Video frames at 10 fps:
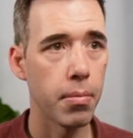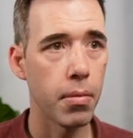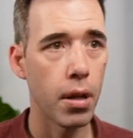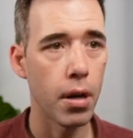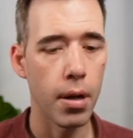
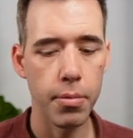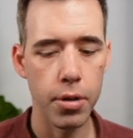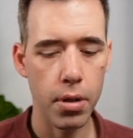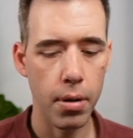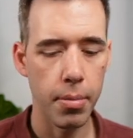and I'm
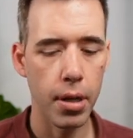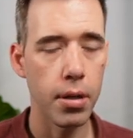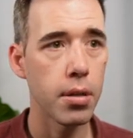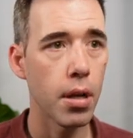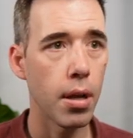just going to make it
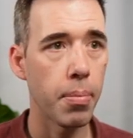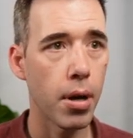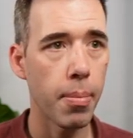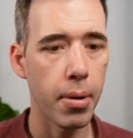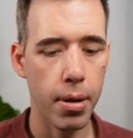say
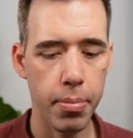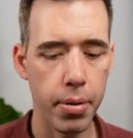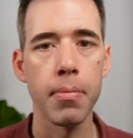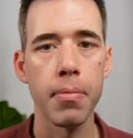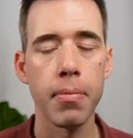pop up.
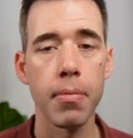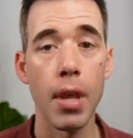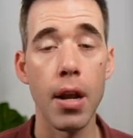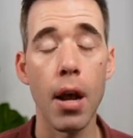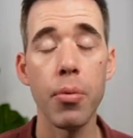
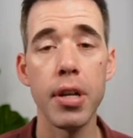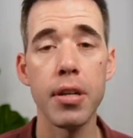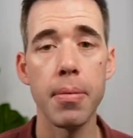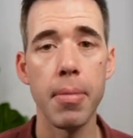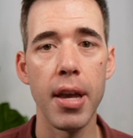And now we need
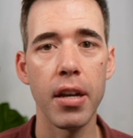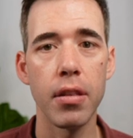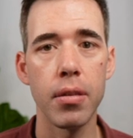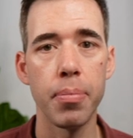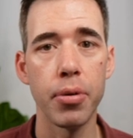to make
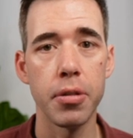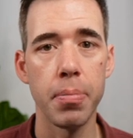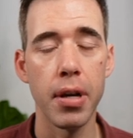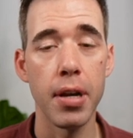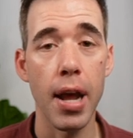the push
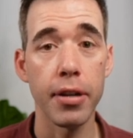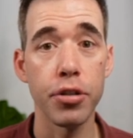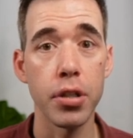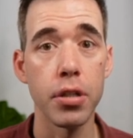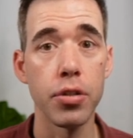button
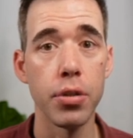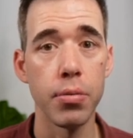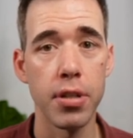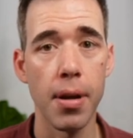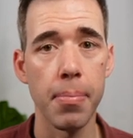actually do
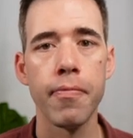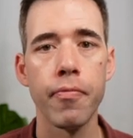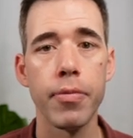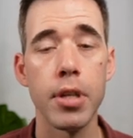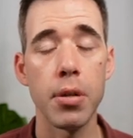something.
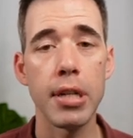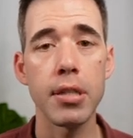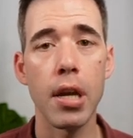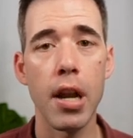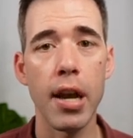So let's
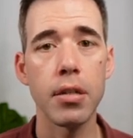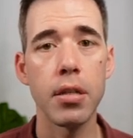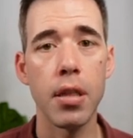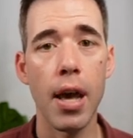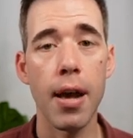connect
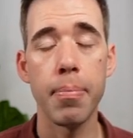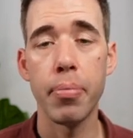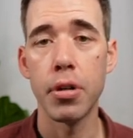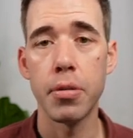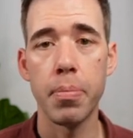that
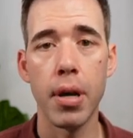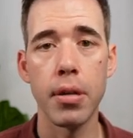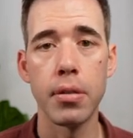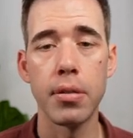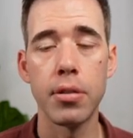push
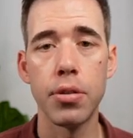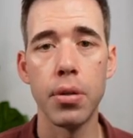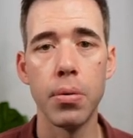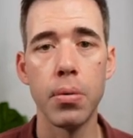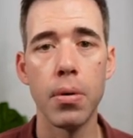button
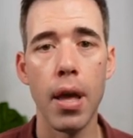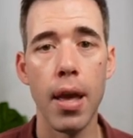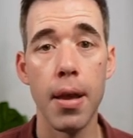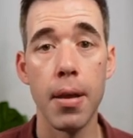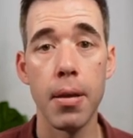to
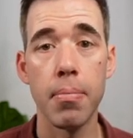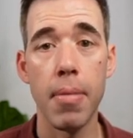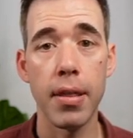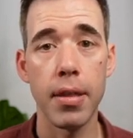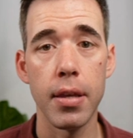a
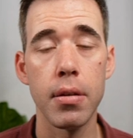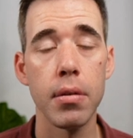method.